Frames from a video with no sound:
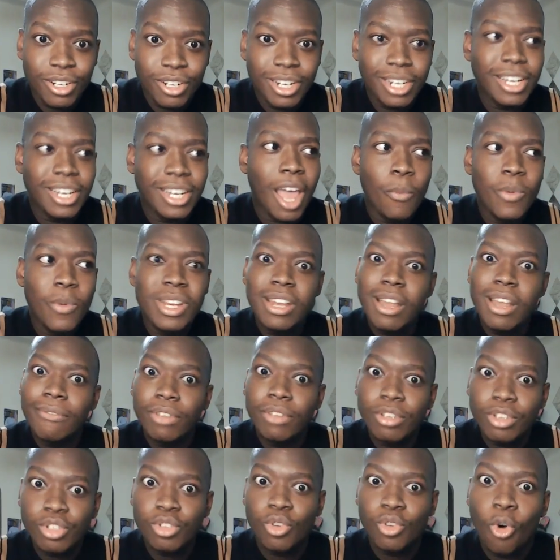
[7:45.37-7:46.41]
that we never
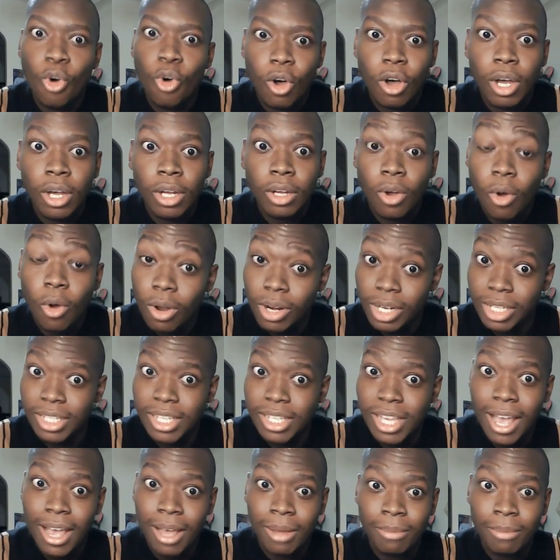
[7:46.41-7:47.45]
saw all the time.